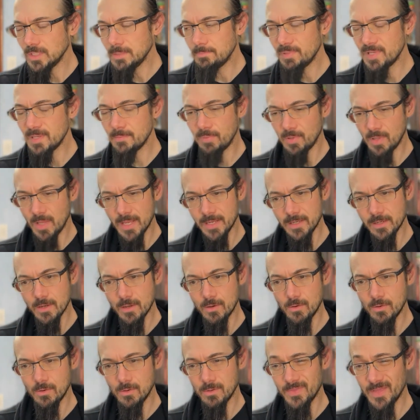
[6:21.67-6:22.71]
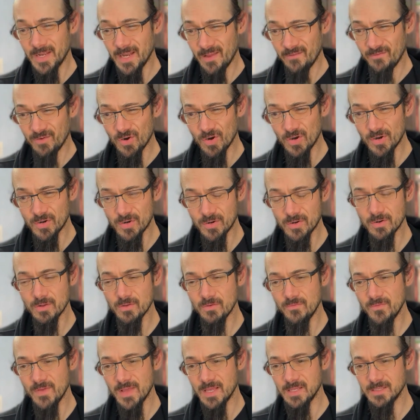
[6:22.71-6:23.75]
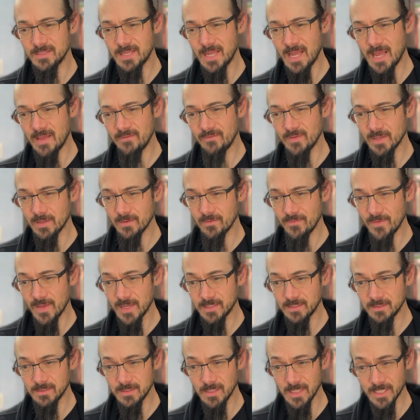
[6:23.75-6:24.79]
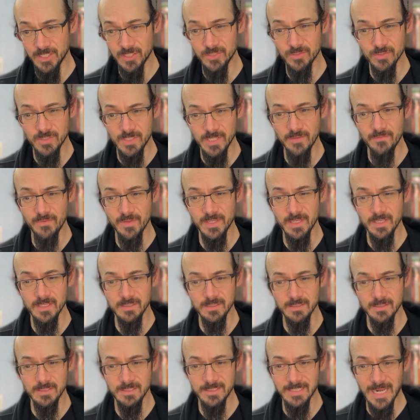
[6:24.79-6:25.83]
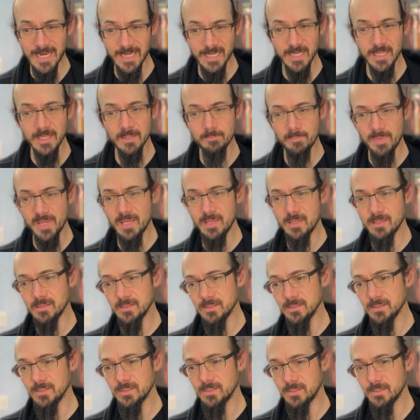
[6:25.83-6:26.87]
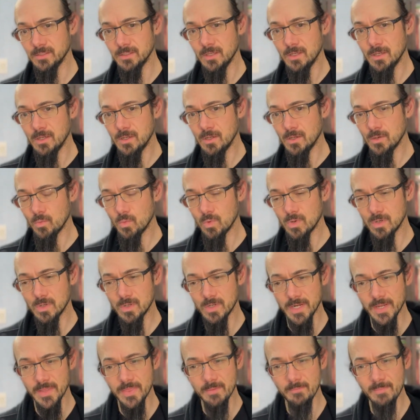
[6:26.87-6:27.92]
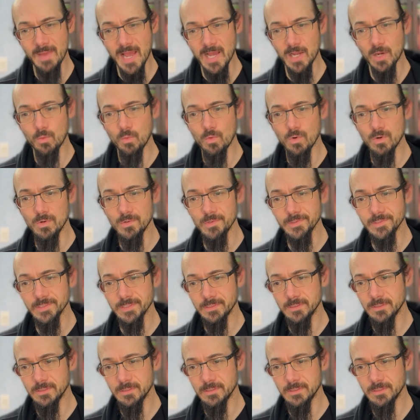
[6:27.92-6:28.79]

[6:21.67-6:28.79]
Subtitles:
people I know that I've heard of as having like certificate signing pins were in the Mac world.